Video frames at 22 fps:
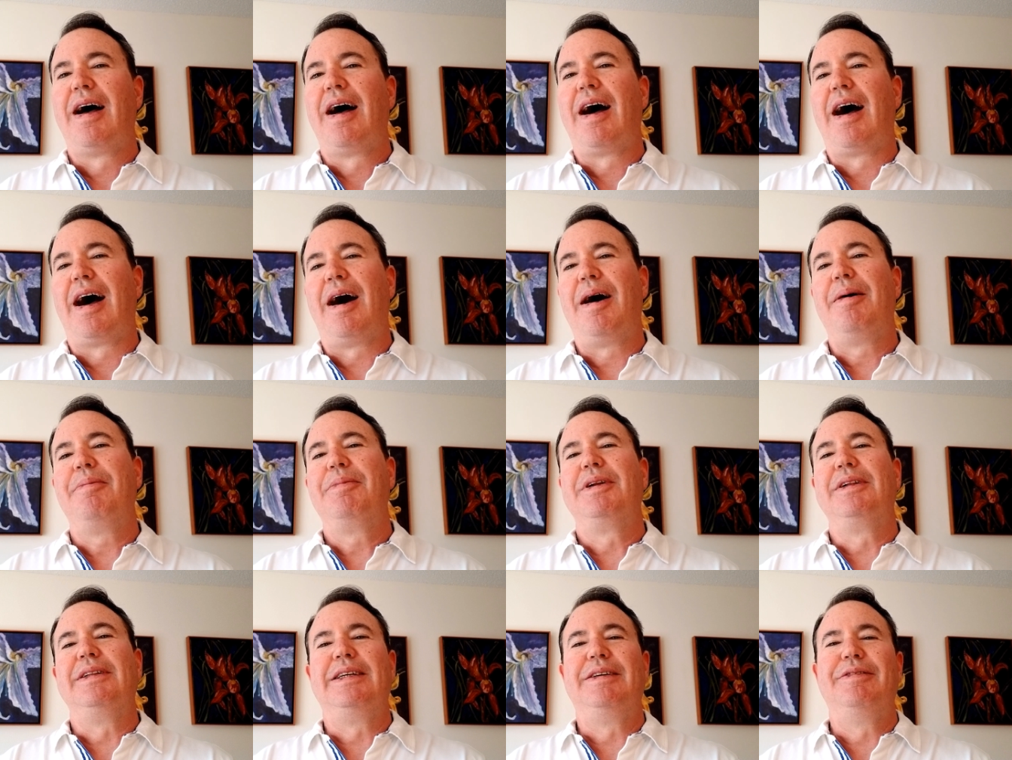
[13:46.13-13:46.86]
I'm
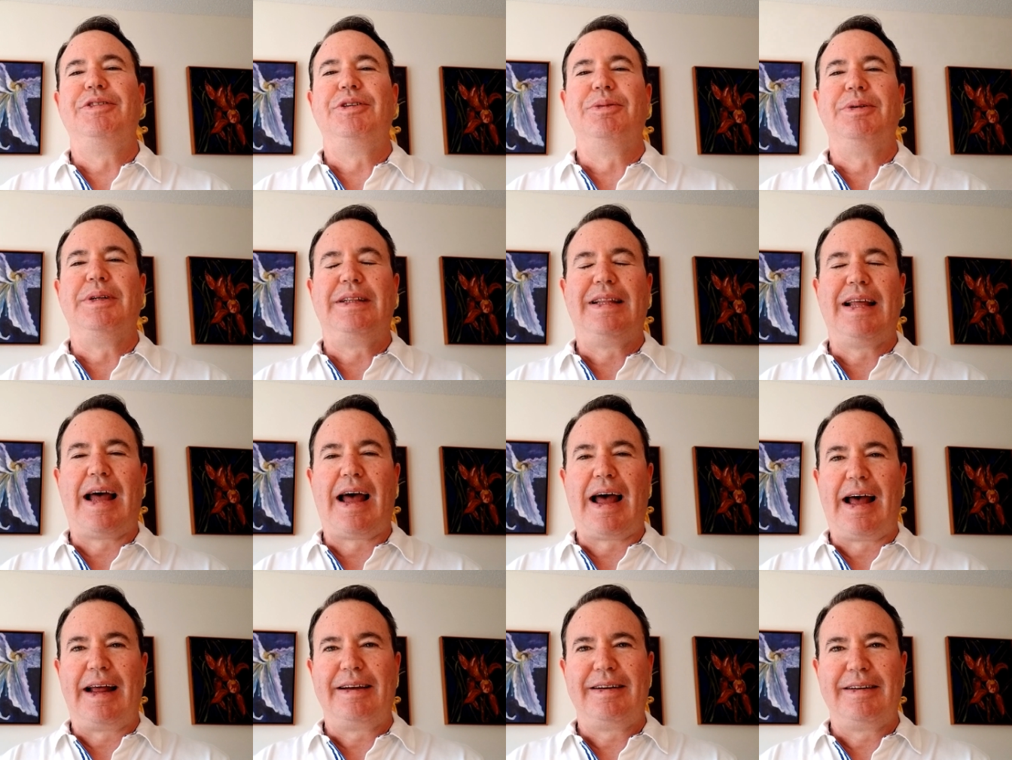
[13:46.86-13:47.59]
going to leave you with
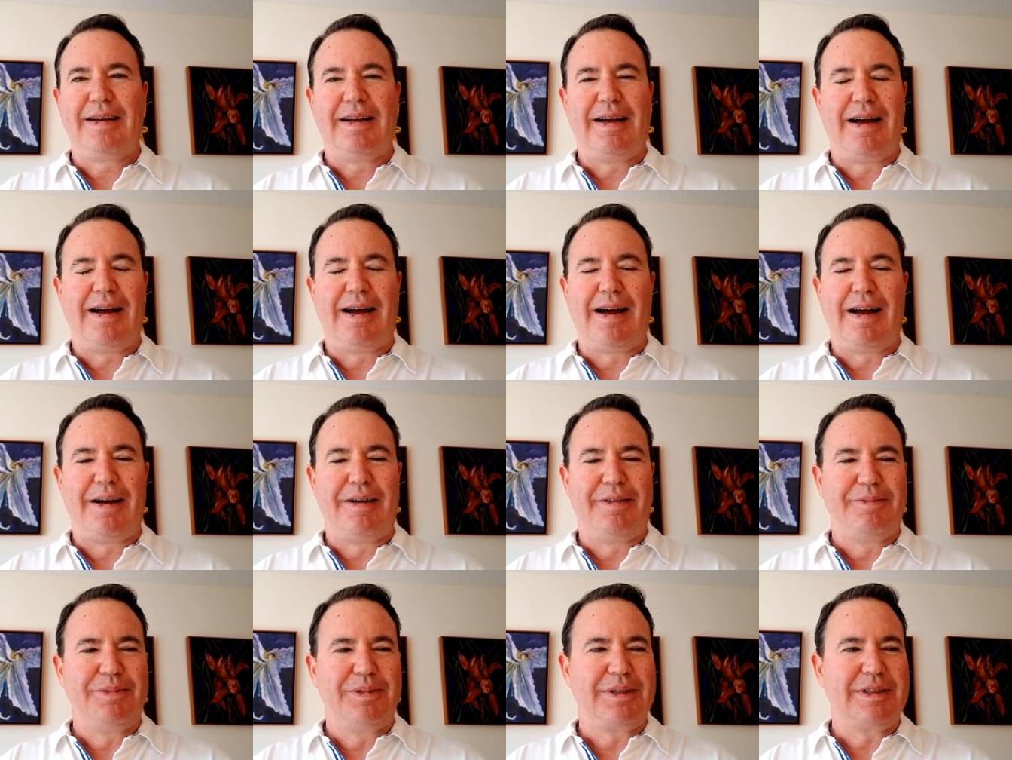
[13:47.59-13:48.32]
that.
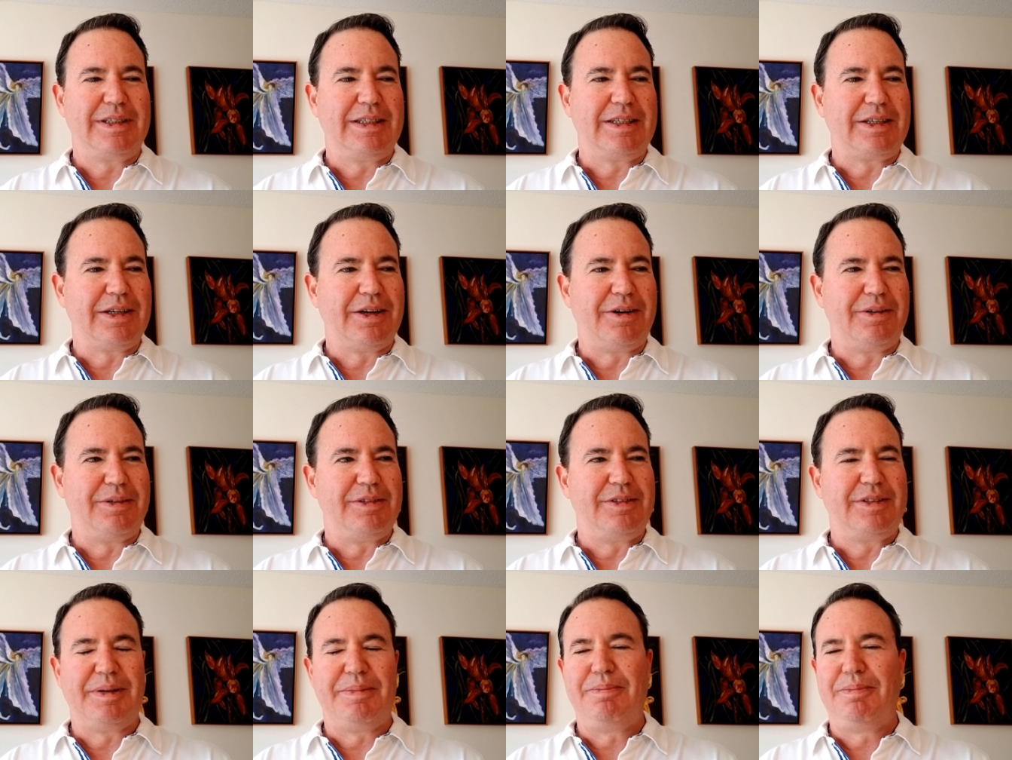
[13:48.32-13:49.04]
Uh, we're going to go
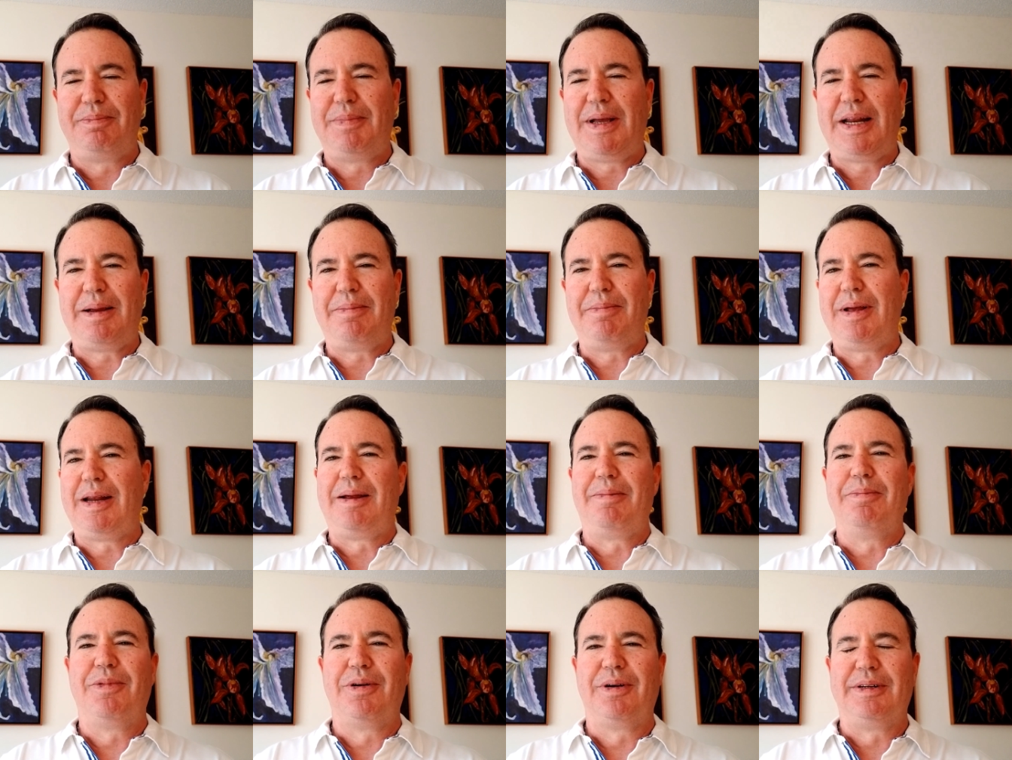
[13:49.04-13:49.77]
into many,
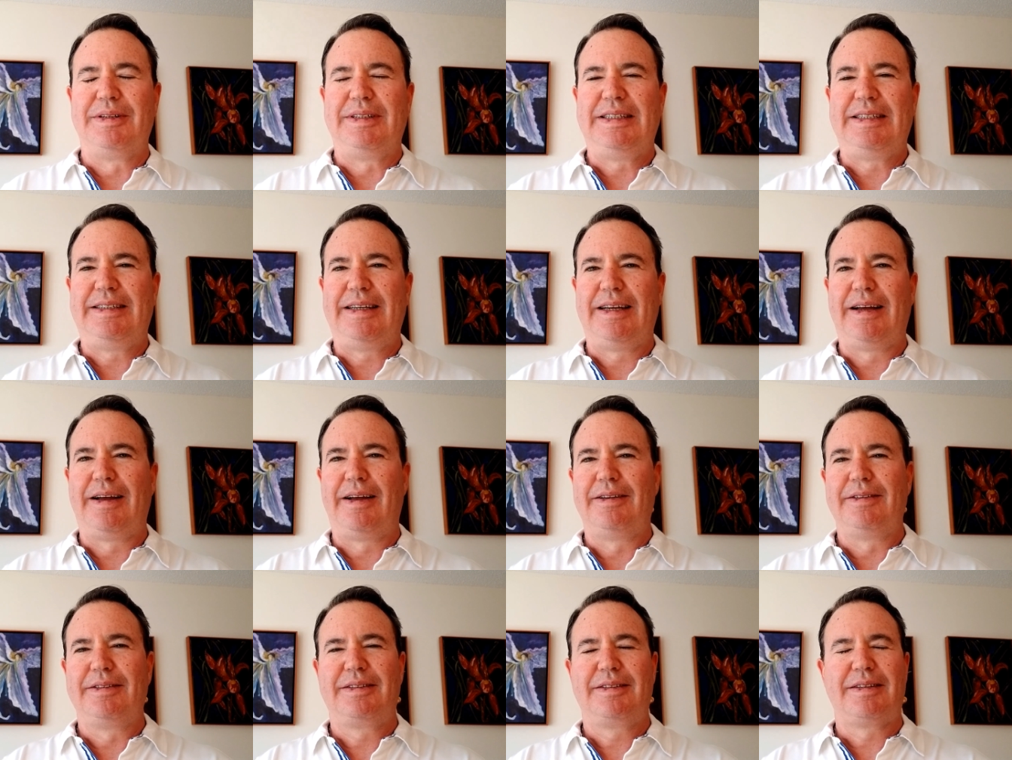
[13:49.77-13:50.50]
many more
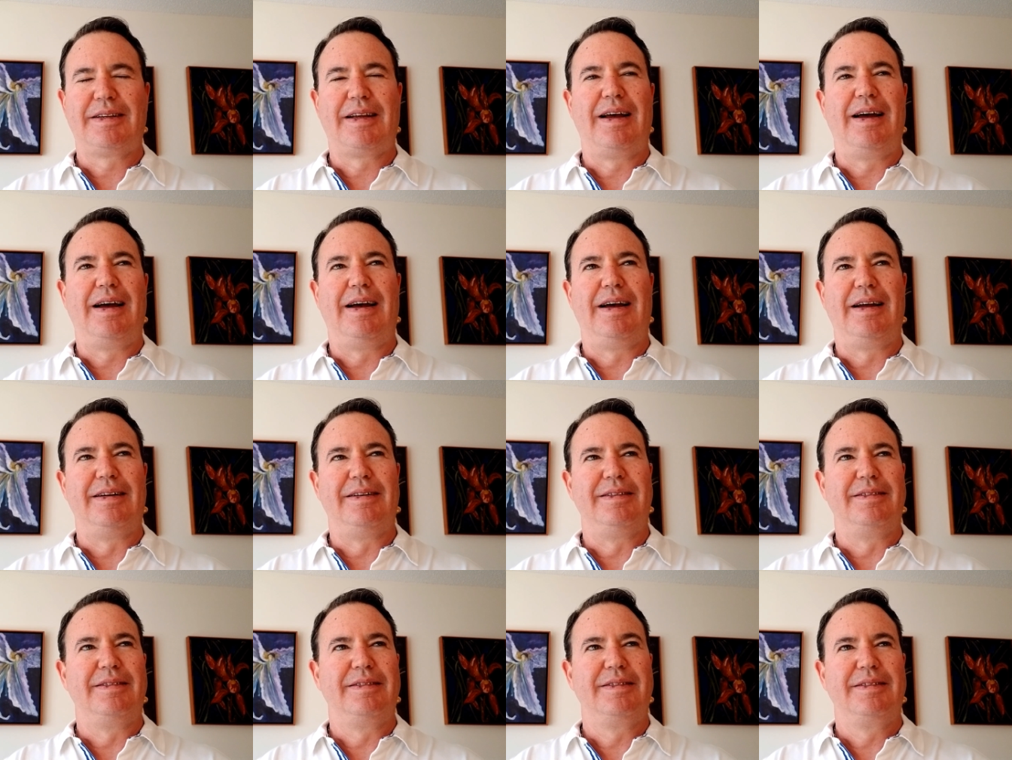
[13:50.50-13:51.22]
details
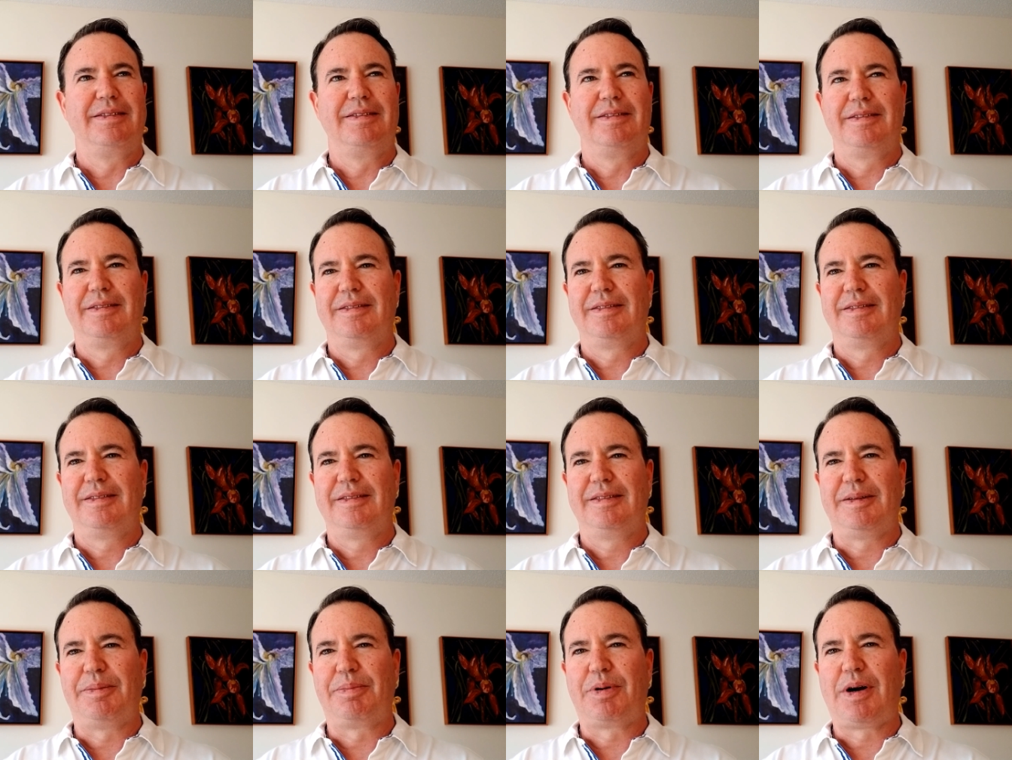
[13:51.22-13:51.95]
on
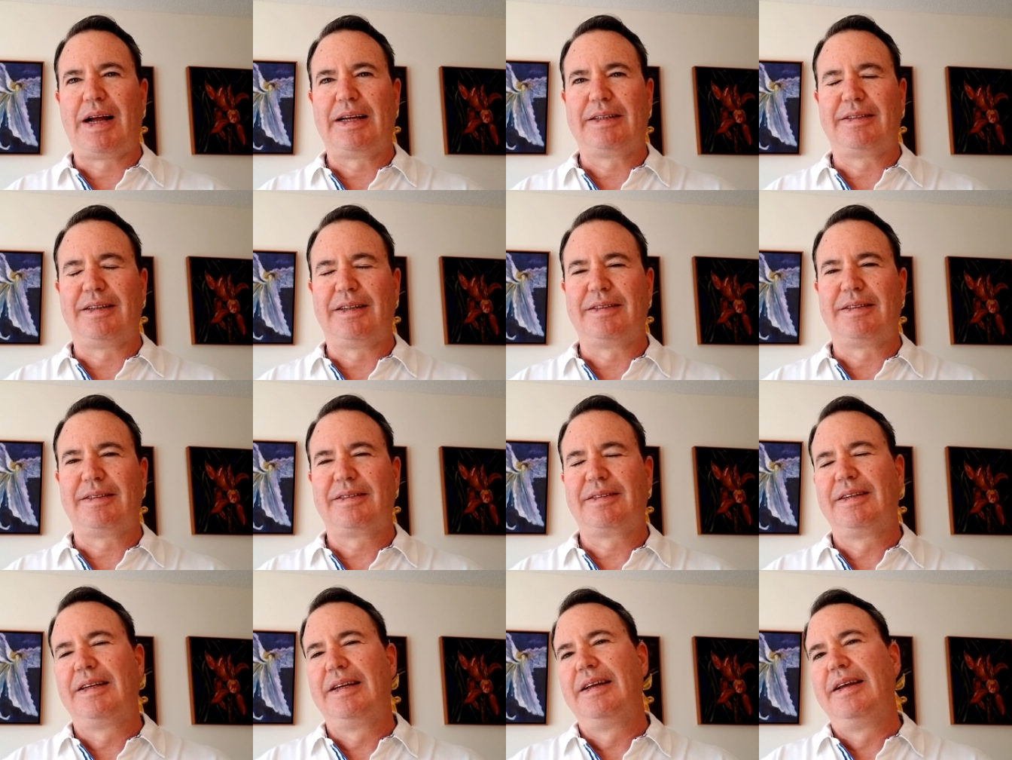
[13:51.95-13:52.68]
the
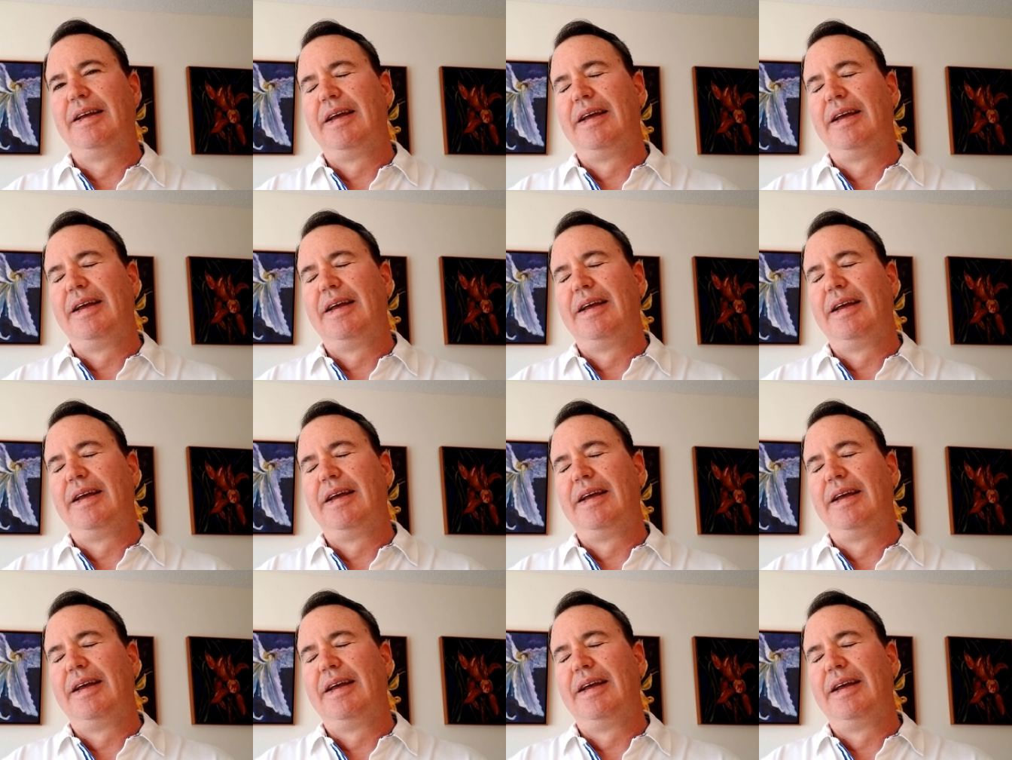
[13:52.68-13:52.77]
process,